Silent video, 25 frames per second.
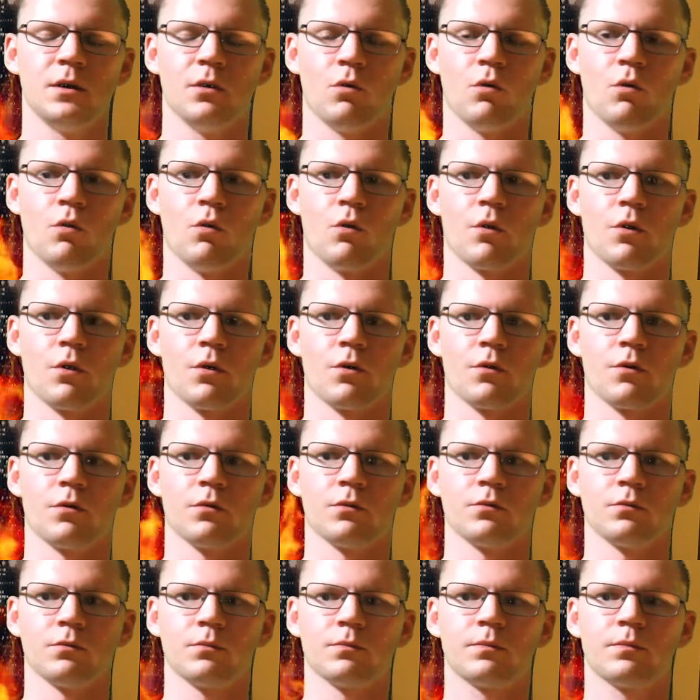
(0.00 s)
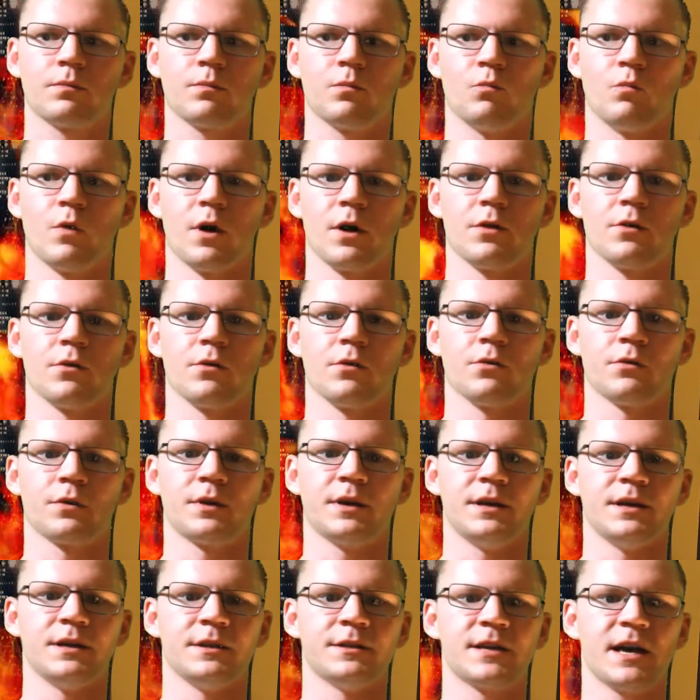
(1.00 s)
or whether
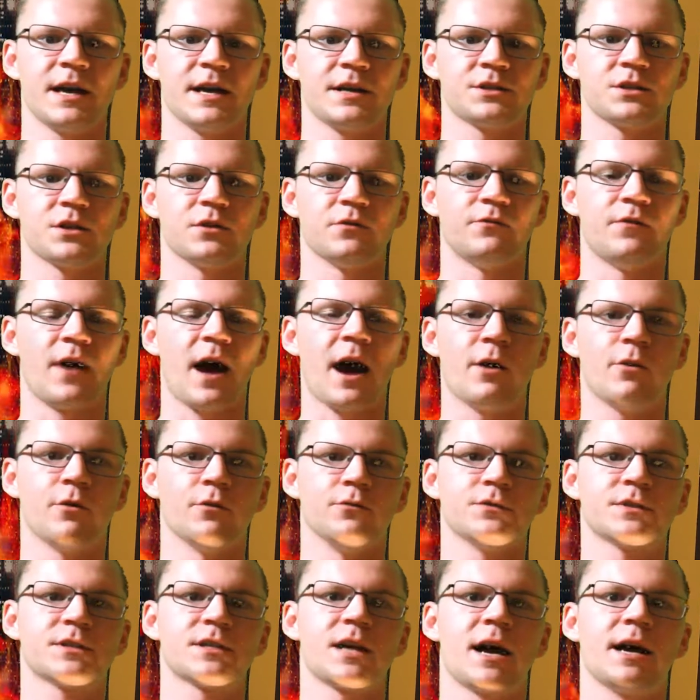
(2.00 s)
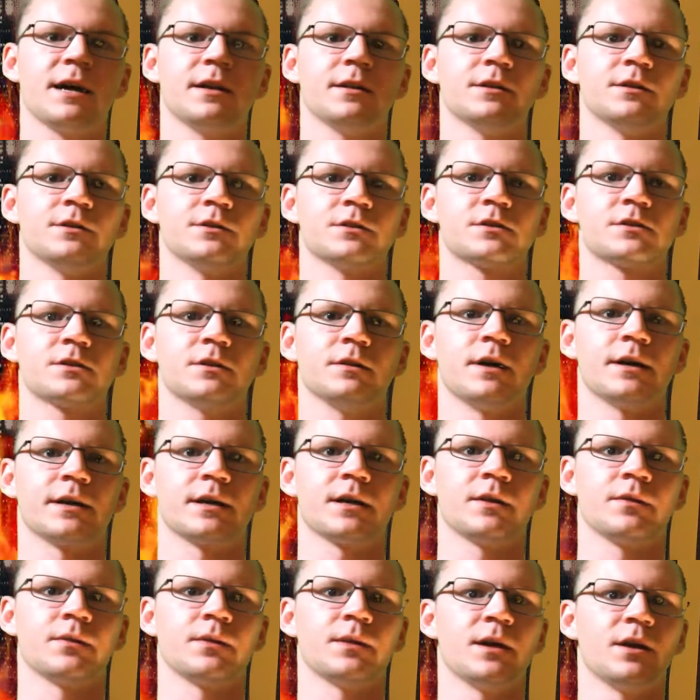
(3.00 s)
he takes a vow of silence like
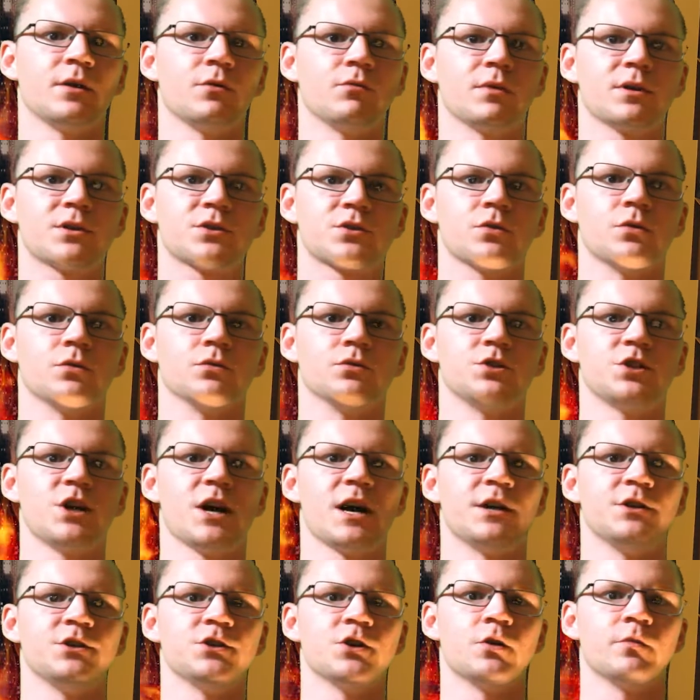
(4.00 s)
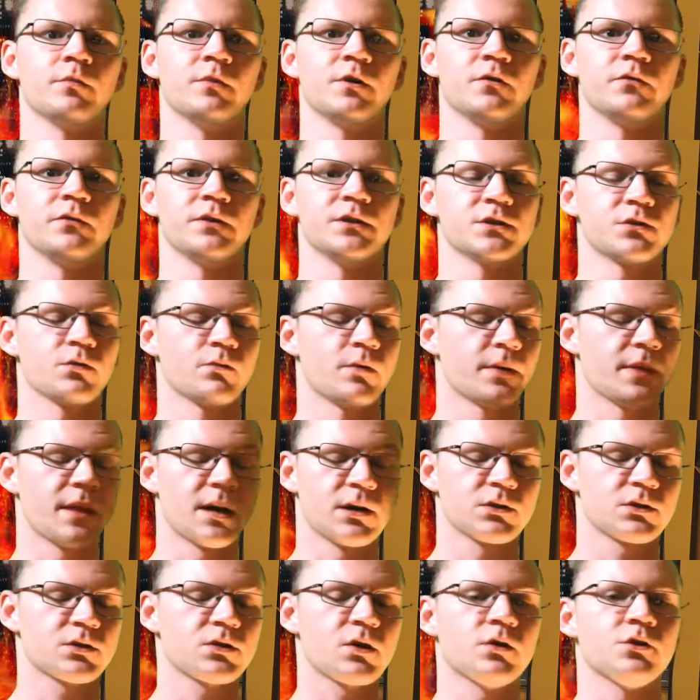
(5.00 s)
in the original G.I. Joe movies, the one
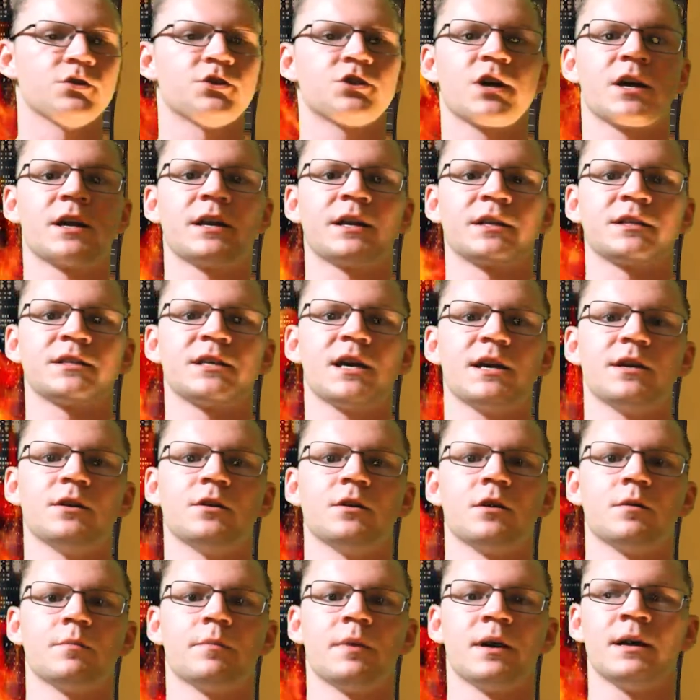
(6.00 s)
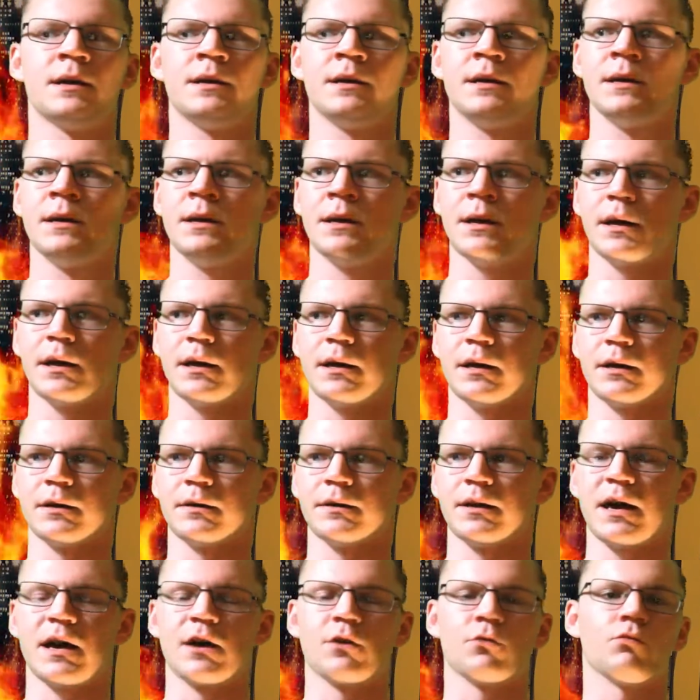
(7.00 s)
that starred Channing Tatum and
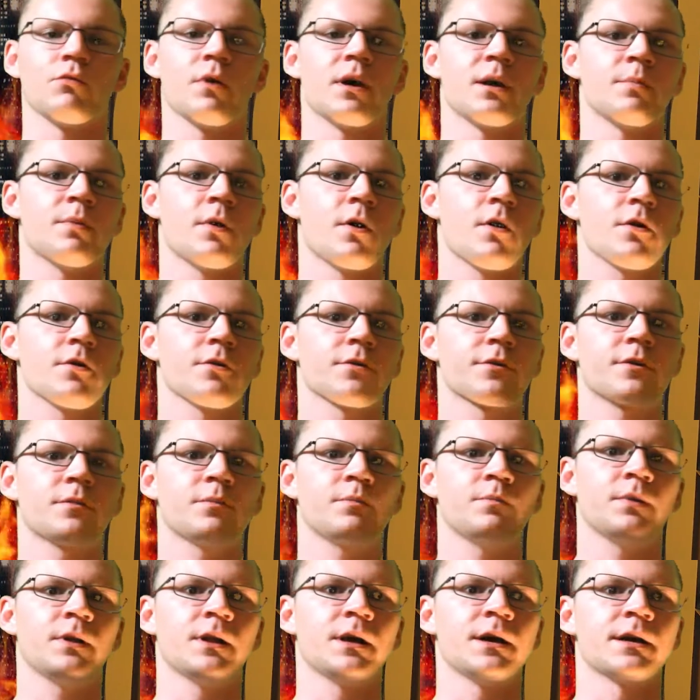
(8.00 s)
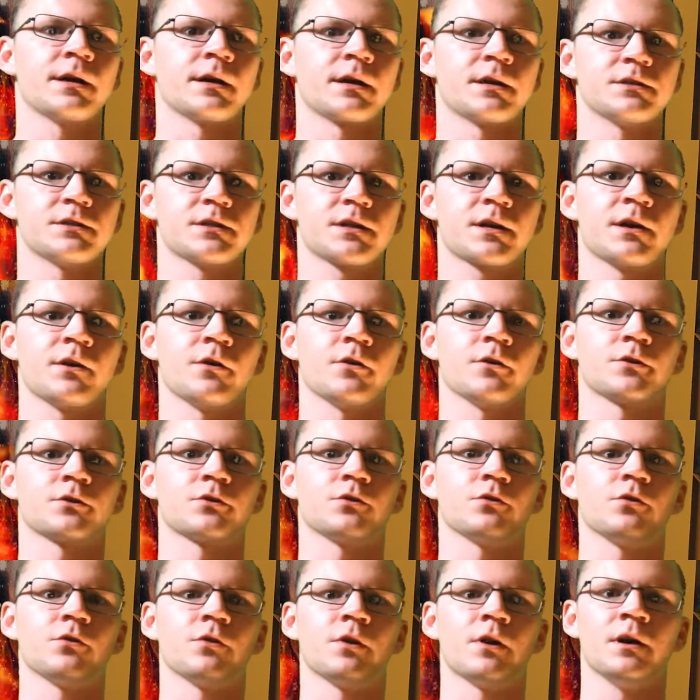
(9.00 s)
had Ray Park playing as the
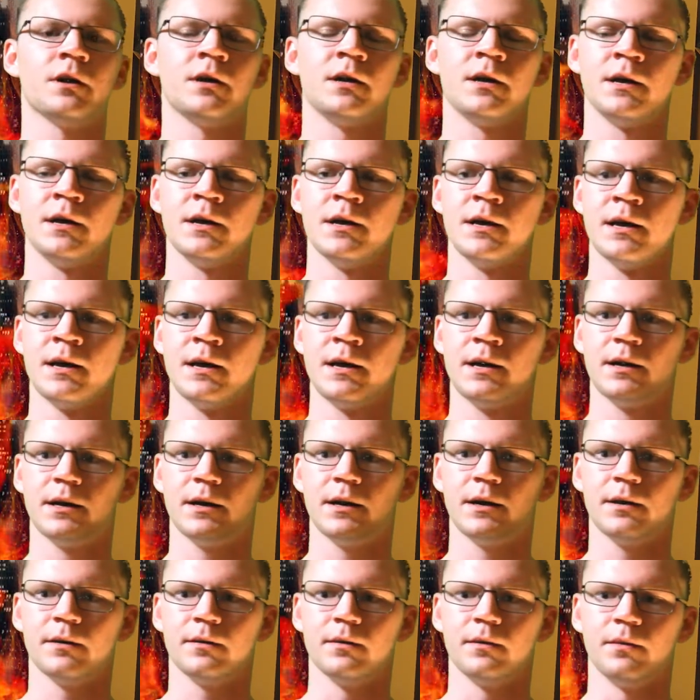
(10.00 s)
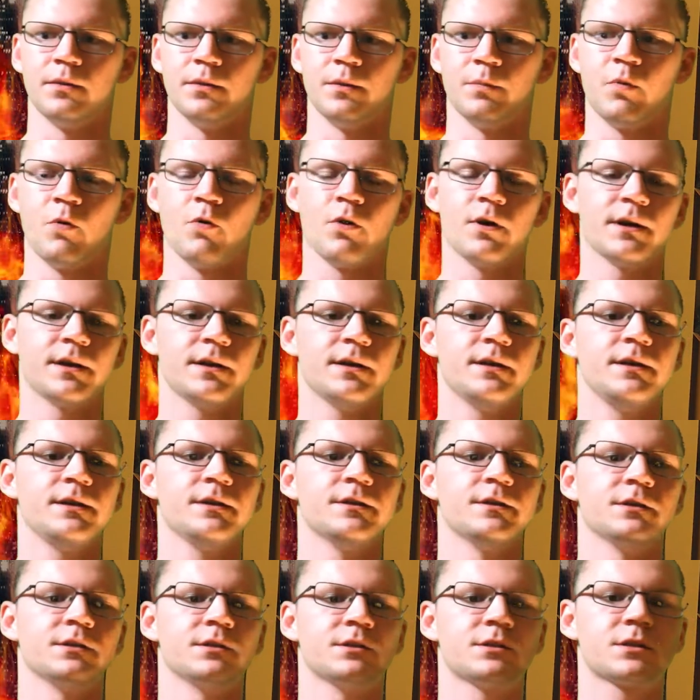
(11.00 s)
character. The point
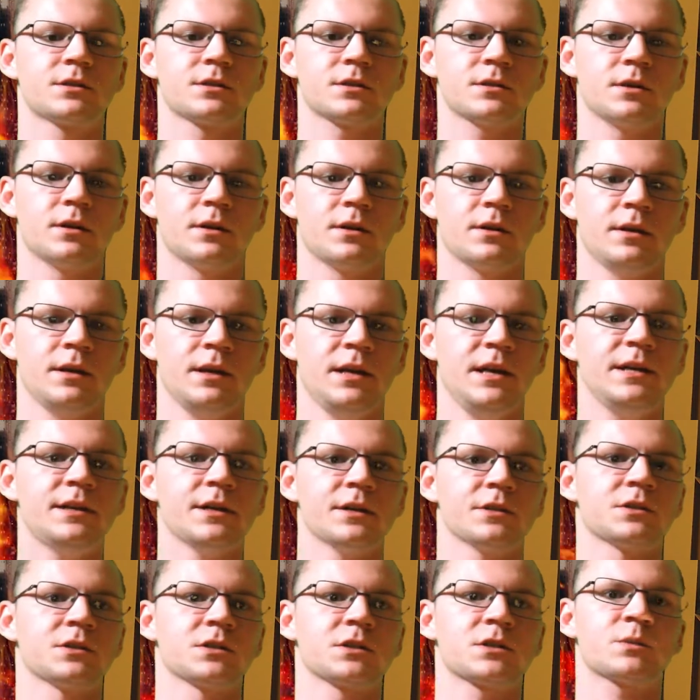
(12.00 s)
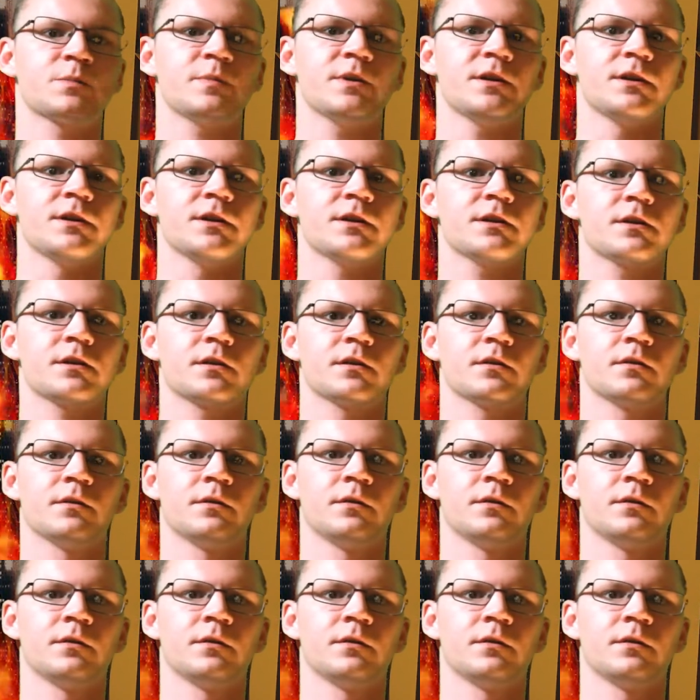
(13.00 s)
is, he doesn't speak.